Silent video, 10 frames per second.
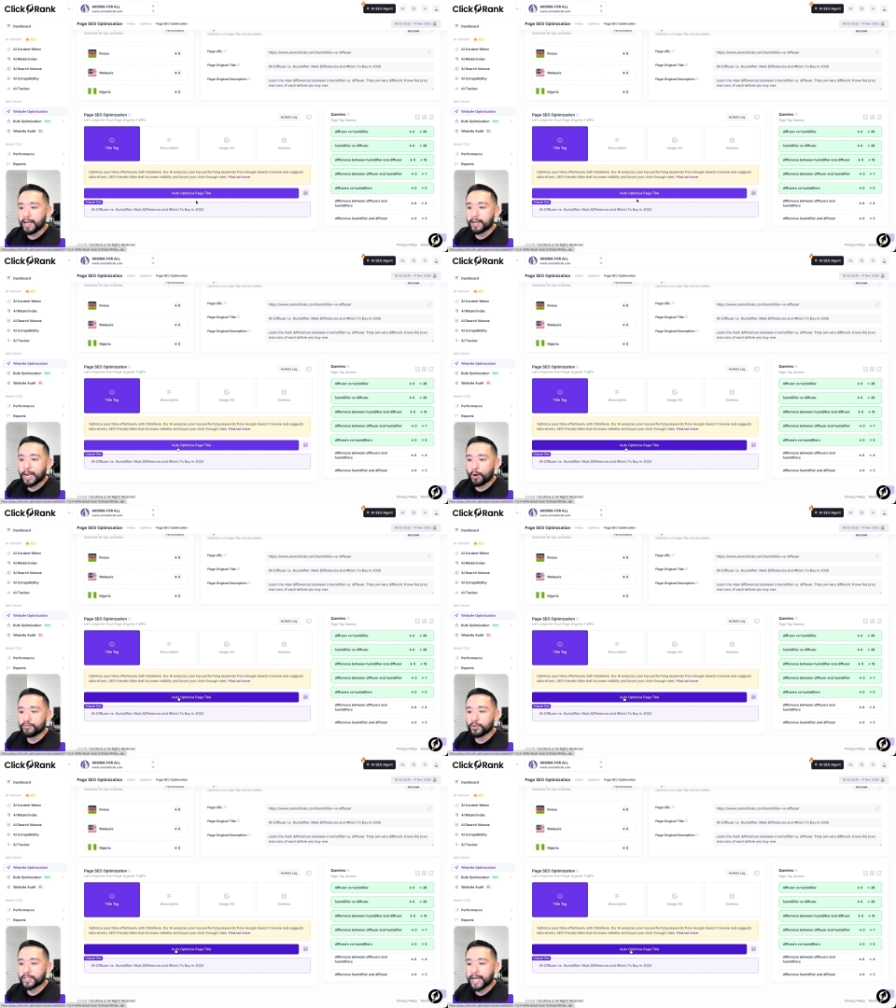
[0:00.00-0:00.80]
Now, if you
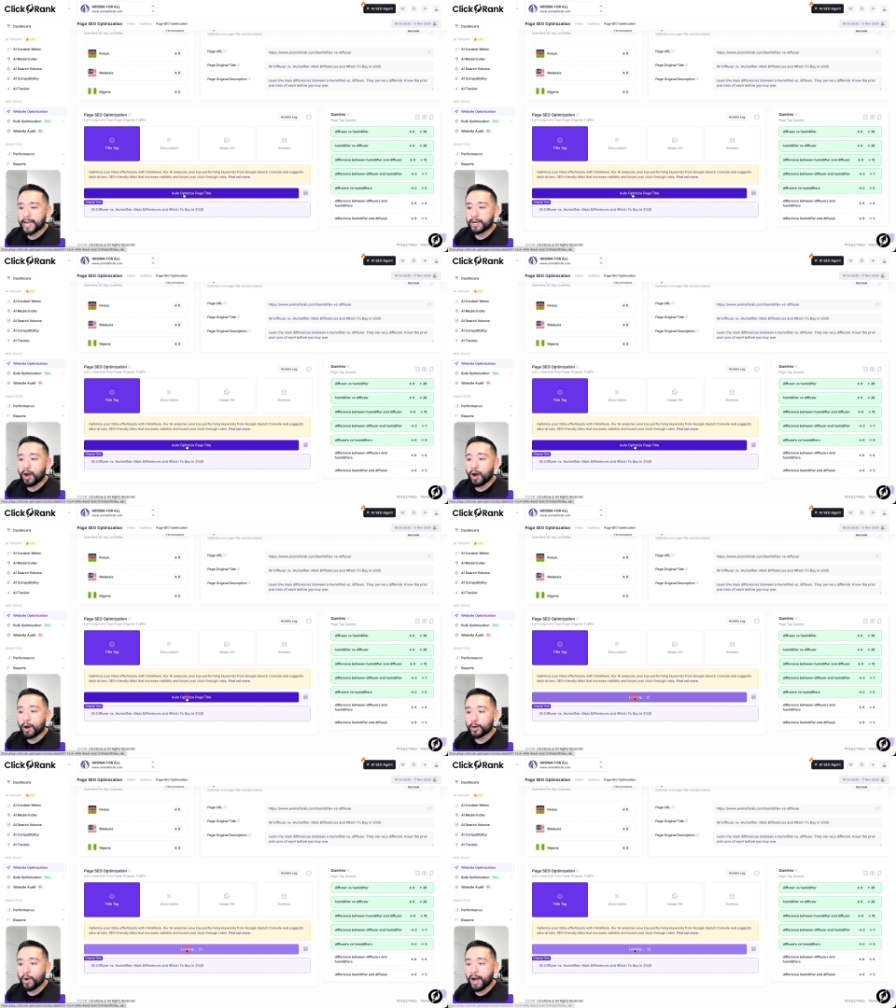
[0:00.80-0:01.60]
click on
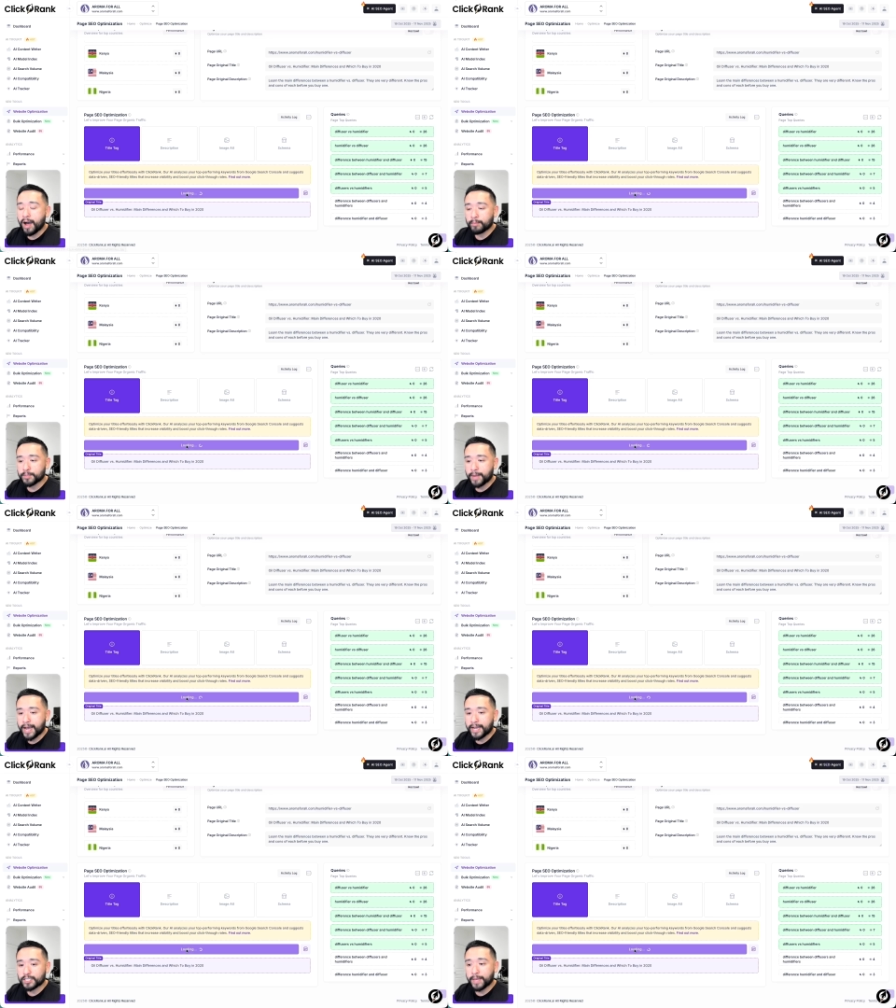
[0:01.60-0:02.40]
Auto
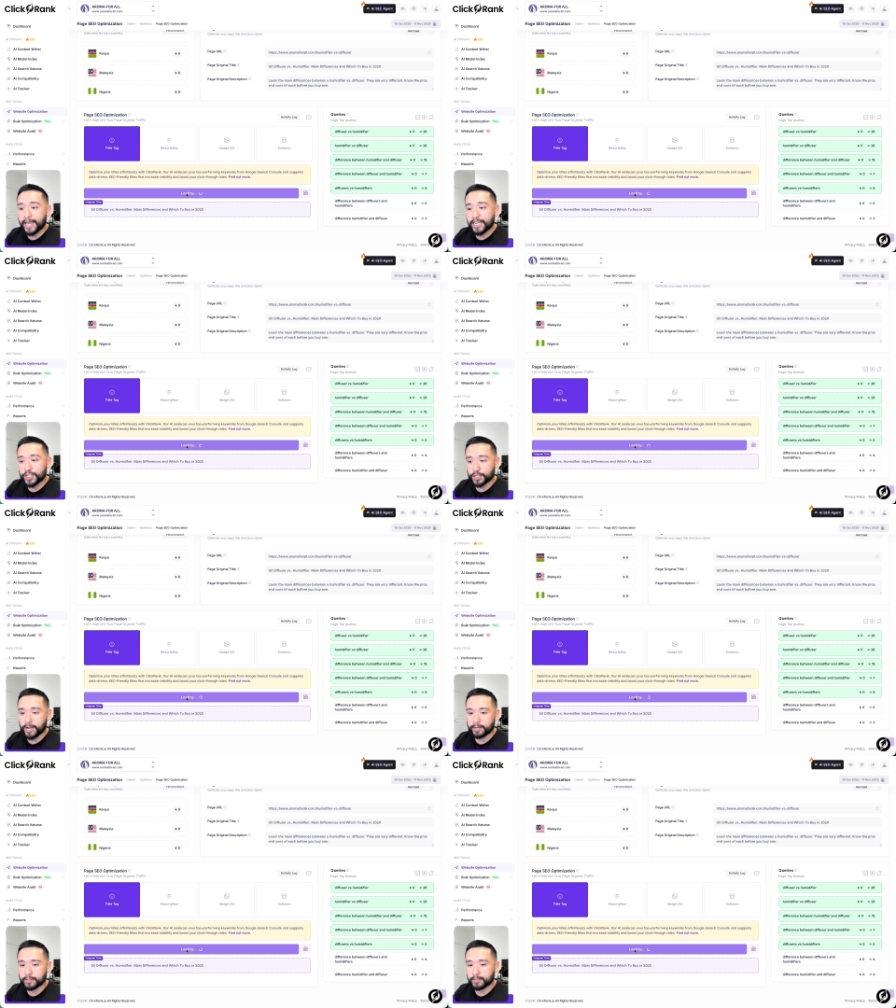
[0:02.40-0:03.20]
Optimize Page
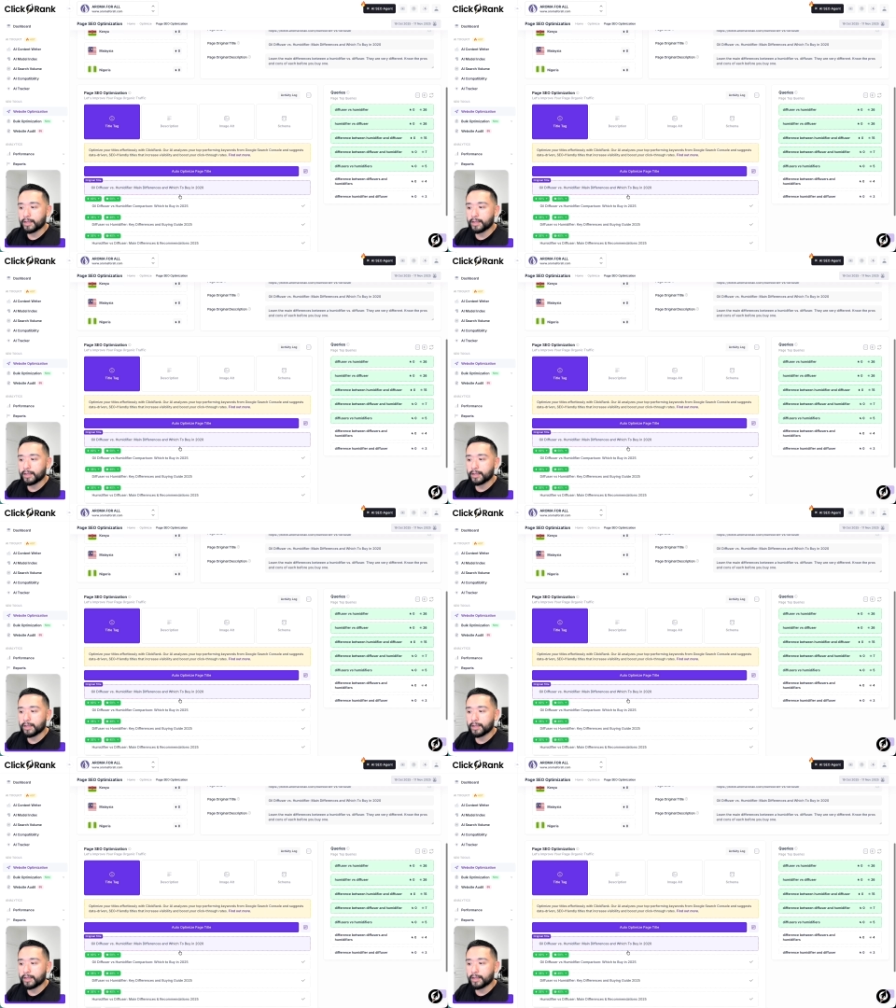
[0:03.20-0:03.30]
Title,